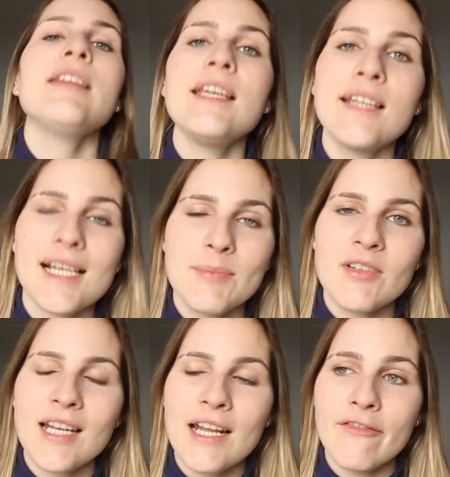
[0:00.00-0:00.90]
The next
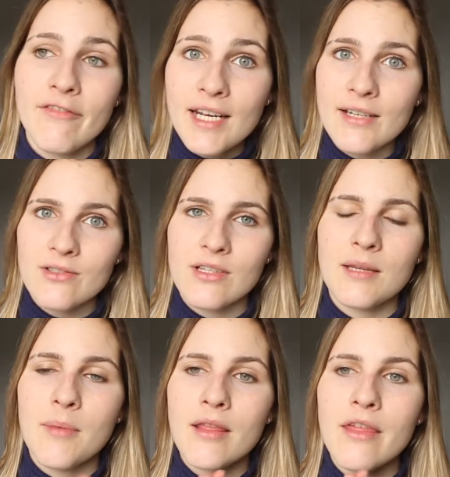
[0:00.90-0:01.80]
book that I finished
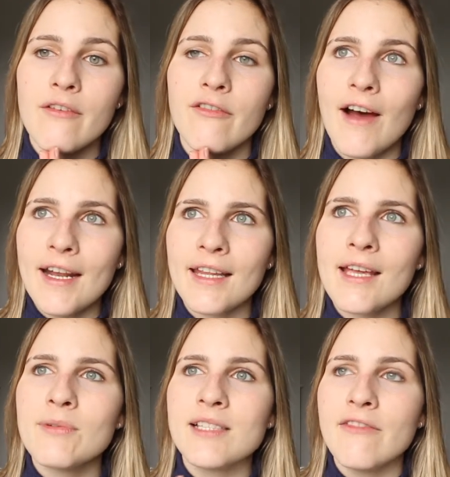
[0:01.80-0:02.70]
in the month,
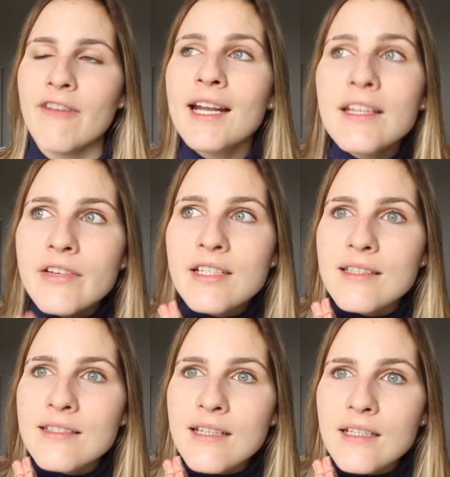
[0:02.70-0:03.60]
finally, was I finally
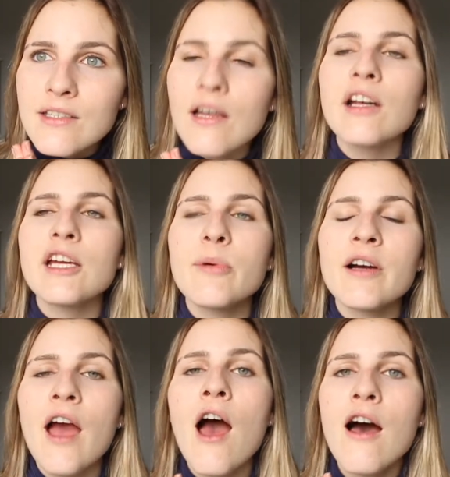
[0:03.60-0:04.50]
finished listening to the
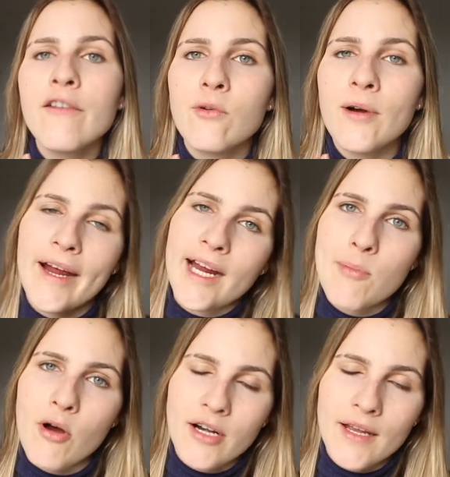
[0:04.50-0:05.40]
audiobook for Harry
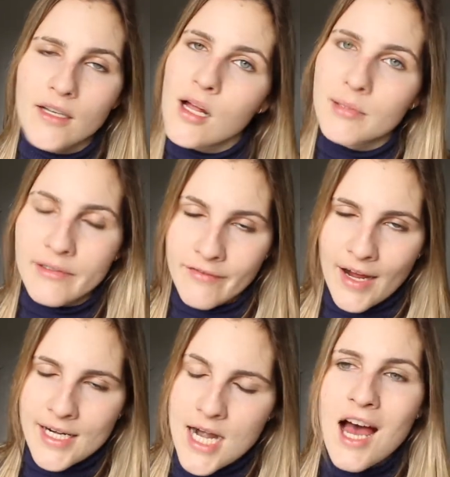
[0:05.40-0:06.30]
Potter and the Goblet of
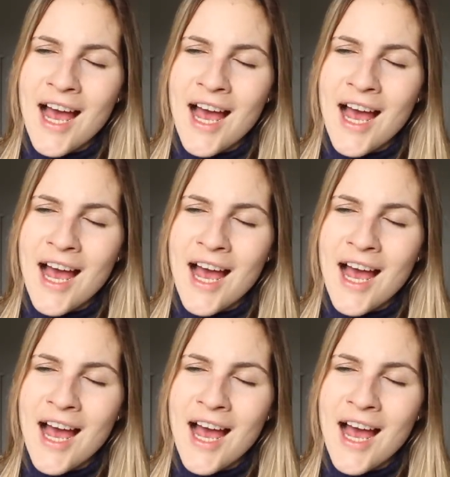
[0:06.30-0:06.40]
Fire.